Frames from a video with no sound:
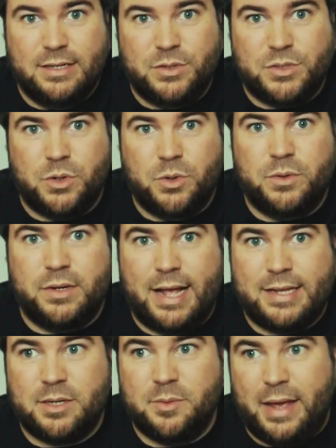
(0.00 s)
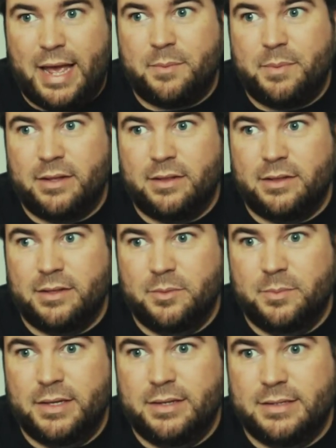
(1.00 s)
So NASA backpedaled a little
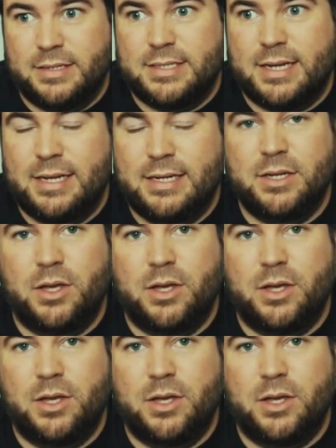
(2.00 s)
bit and decided